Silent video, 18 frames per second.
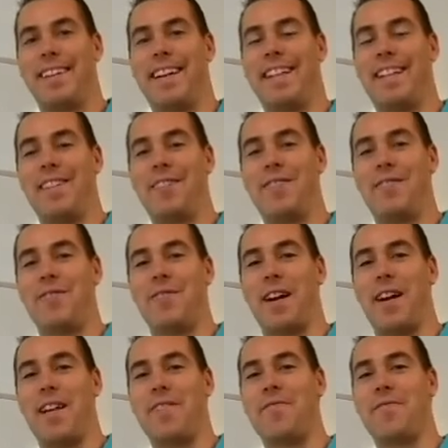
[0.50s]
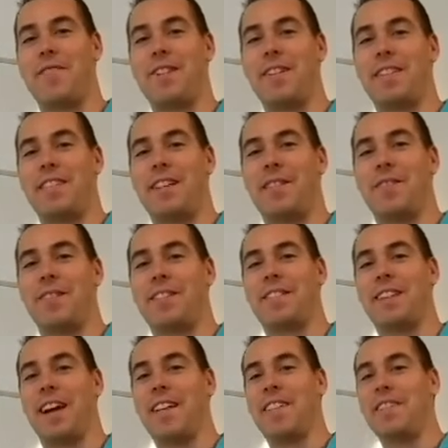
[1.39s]
Hello, Ryan Fritz here with
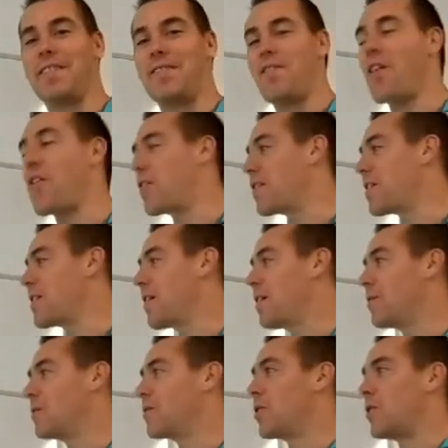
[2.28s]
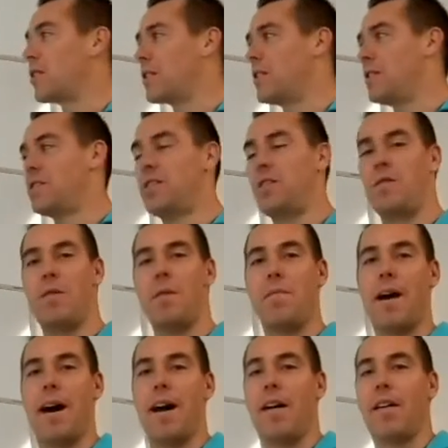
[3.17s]
Science of Cardio, talking to you
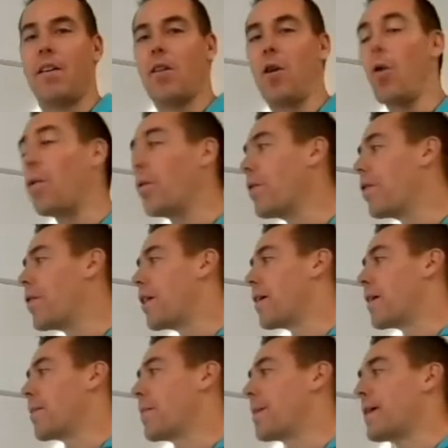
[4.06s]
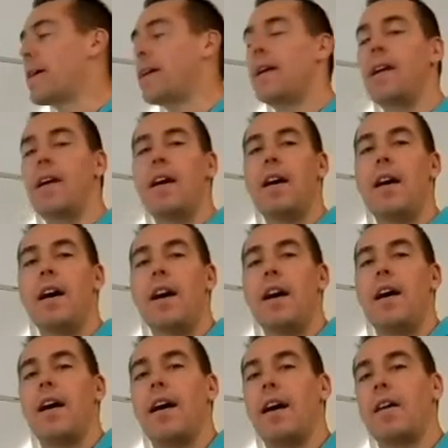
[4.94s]
about cold therapy.
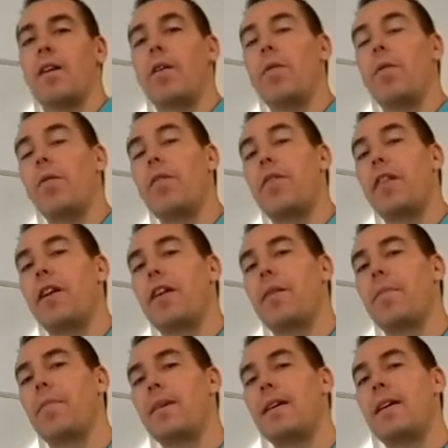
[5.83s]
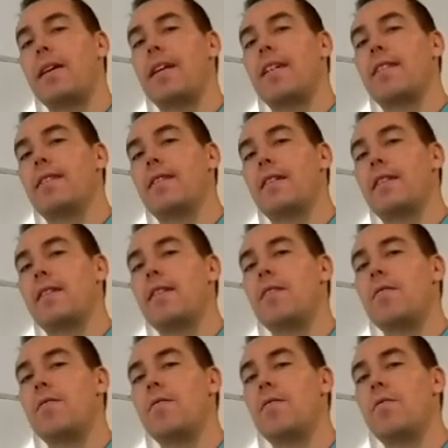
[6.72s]
Cold therapy is a
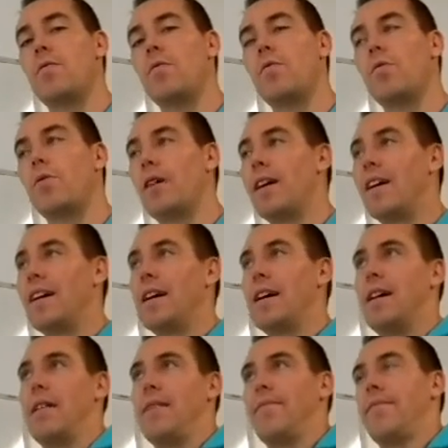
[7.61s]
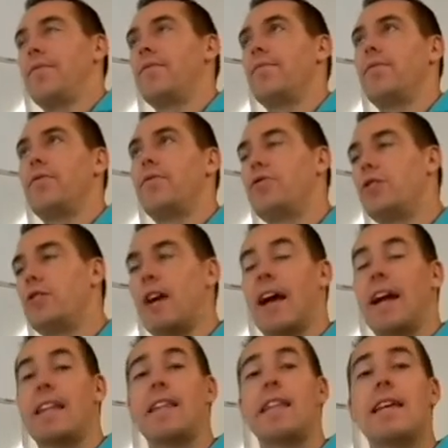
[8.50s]
new
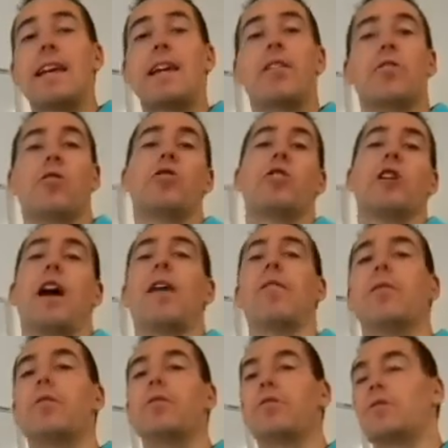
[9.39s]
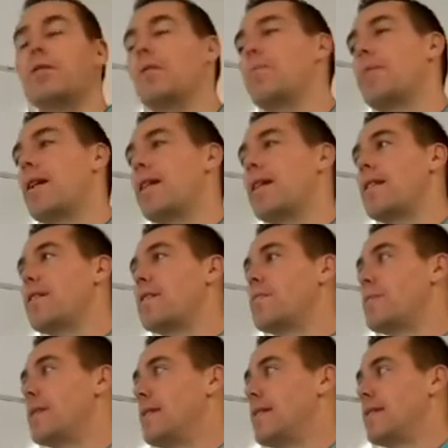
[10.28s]
technique or challenge on the body that's
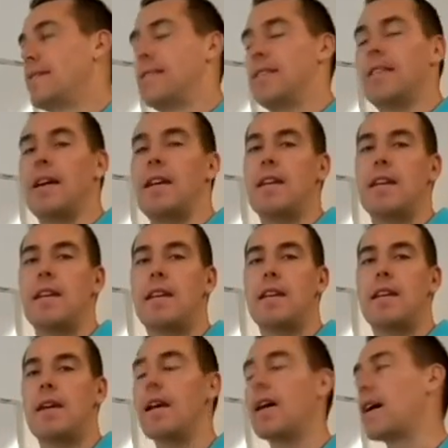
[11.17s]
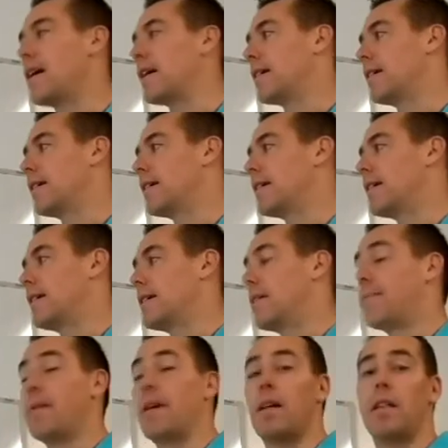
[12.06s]
being studied
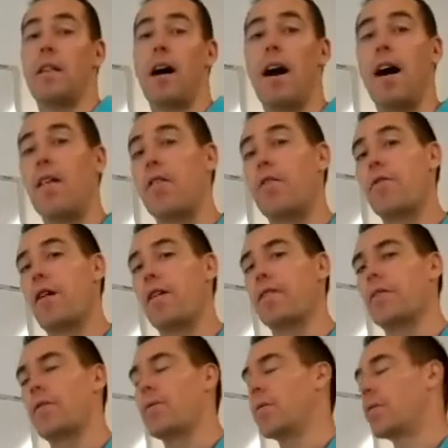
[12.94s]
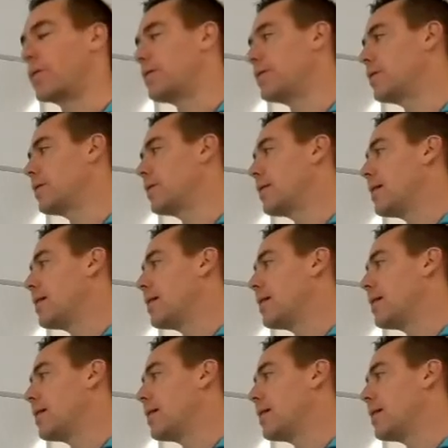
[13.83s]
a lot throughout the world.